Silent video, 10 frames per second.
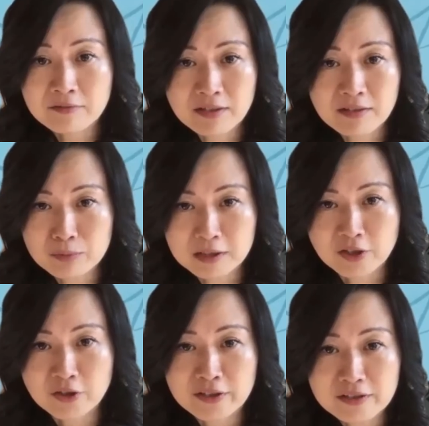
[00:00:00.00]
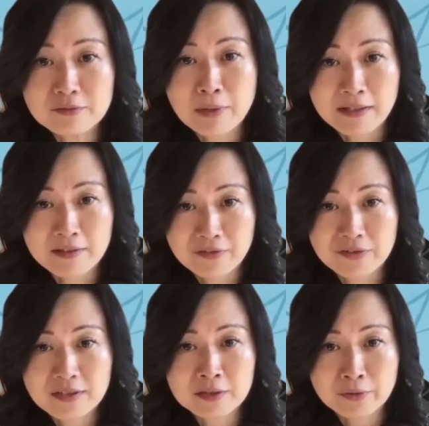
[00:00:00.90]
everything we learned, right, in
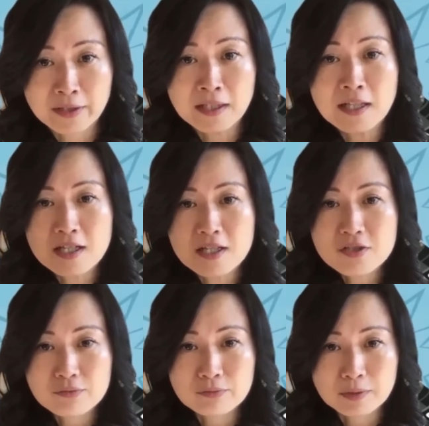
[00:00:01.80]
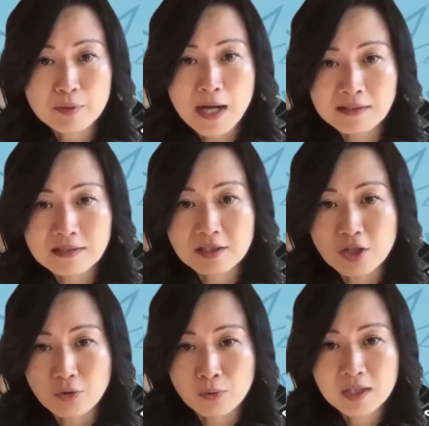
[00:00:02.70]
theory to the
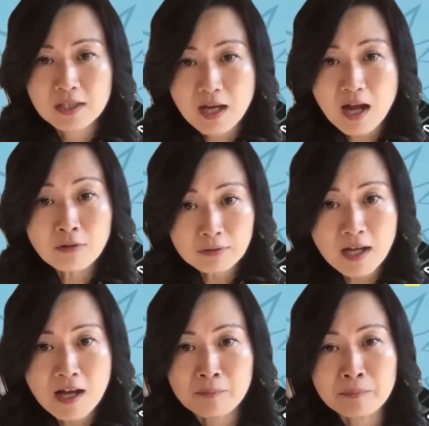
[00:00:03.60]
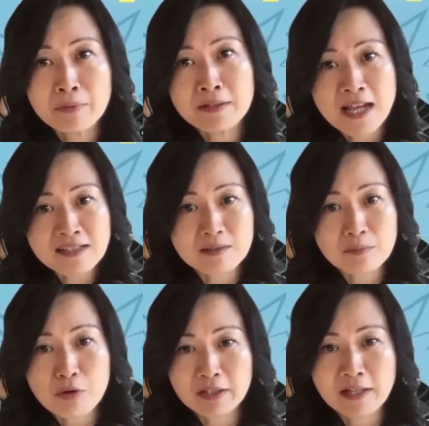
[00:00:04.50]
practical outcome. And that's the
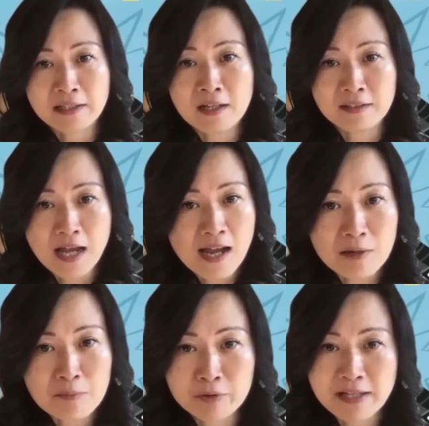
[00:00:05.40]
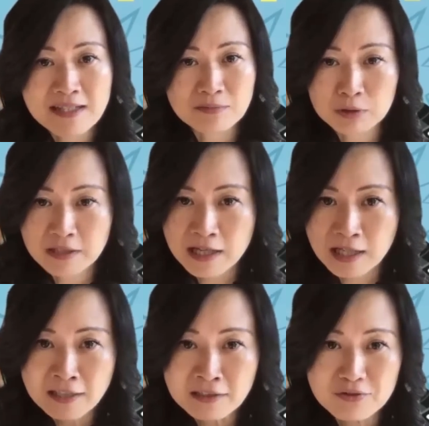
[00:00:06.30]
point I got aha moment. That's what I
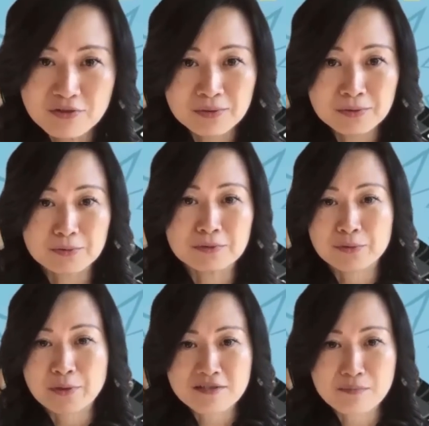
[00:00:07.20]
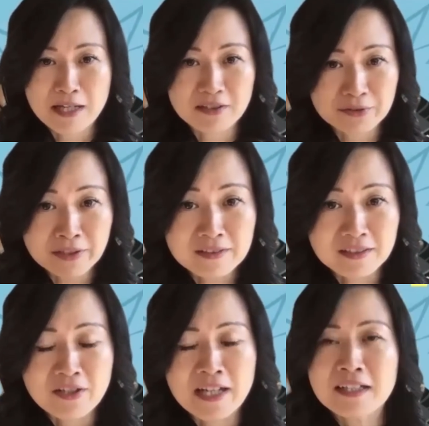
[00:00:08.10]
like to do the rest of my
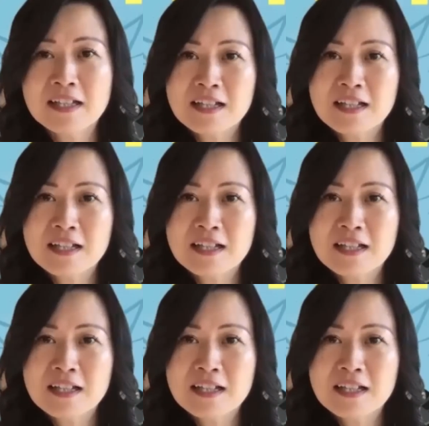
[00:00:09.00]
career, right?